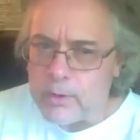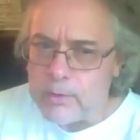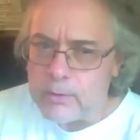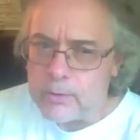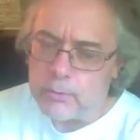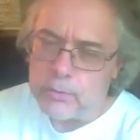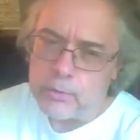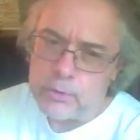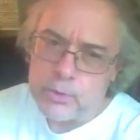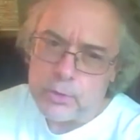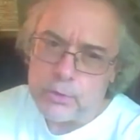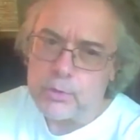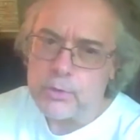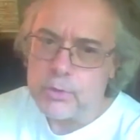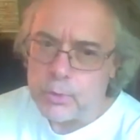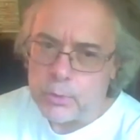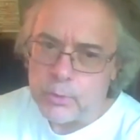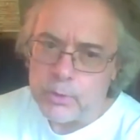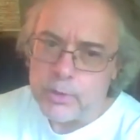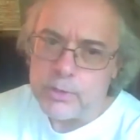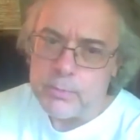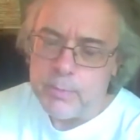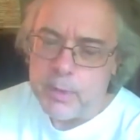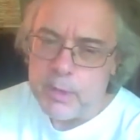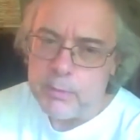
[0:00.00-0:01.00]
Or those just
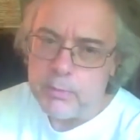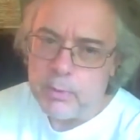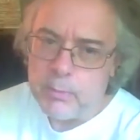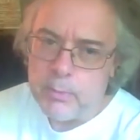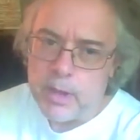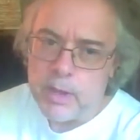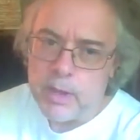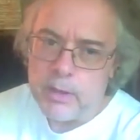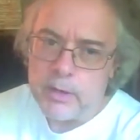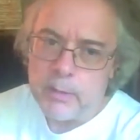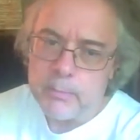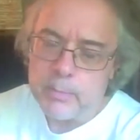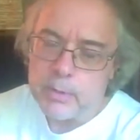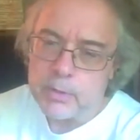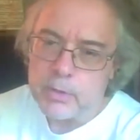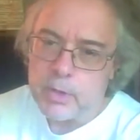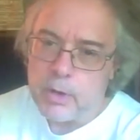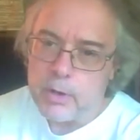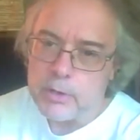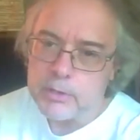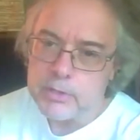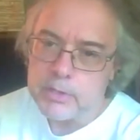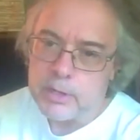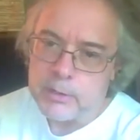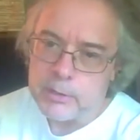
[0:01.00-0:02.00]
stories people made up and
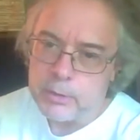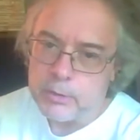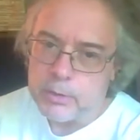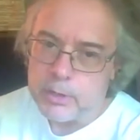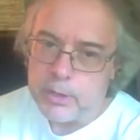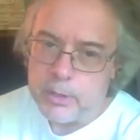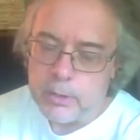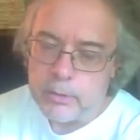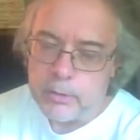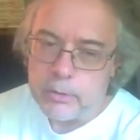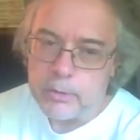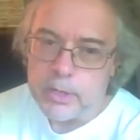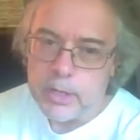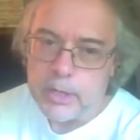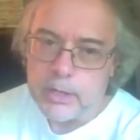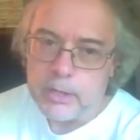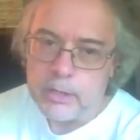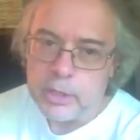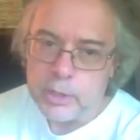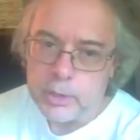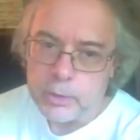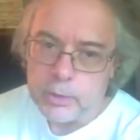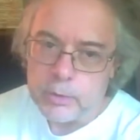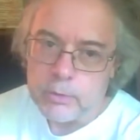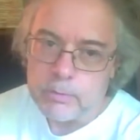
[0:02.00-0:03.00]
toss out there to entertain
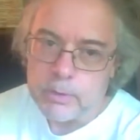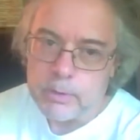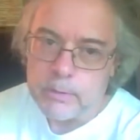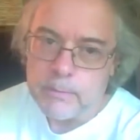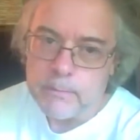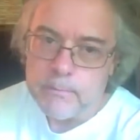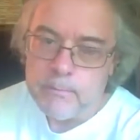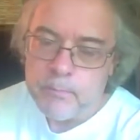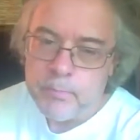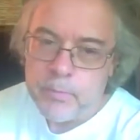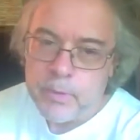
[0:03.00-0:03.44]
children?